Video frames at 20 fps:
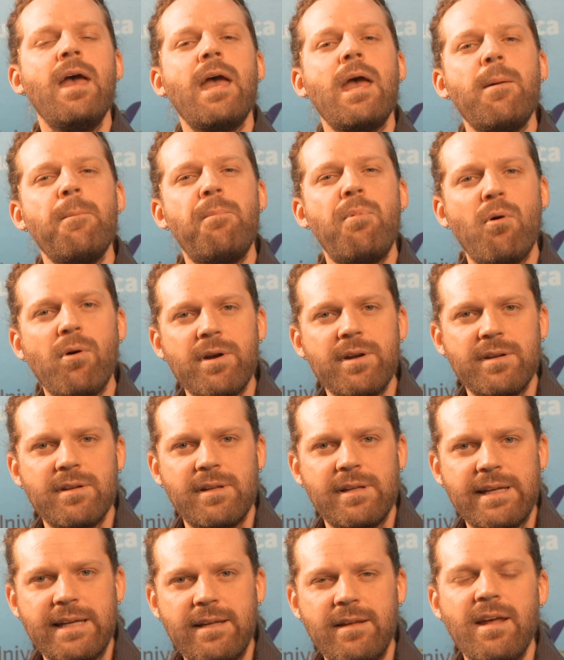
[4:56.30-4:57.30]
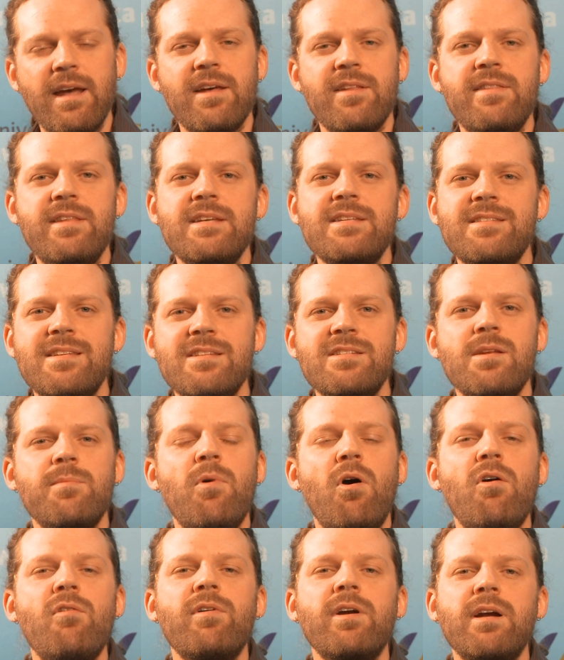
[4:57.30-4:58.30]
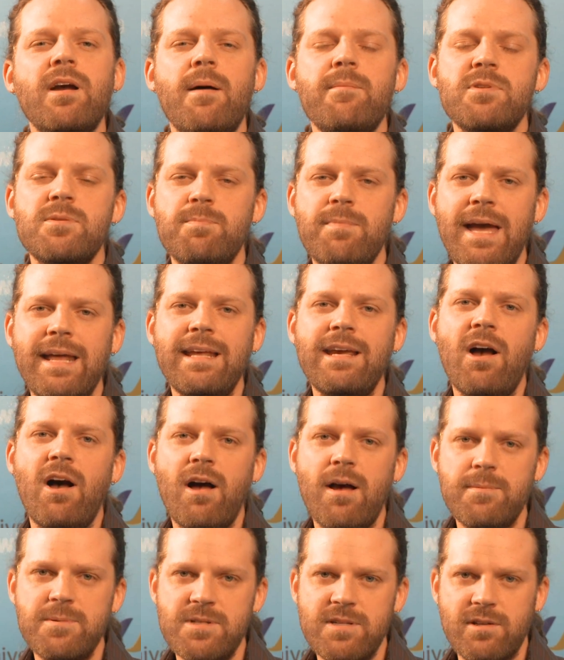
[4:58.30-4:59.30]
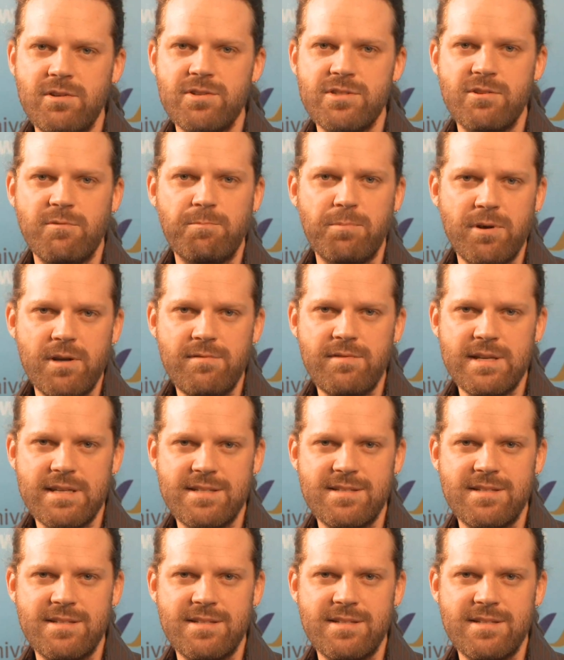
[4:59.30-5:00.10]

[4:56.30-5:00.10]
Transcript: Importantly, this system overcomes many obstacles of previous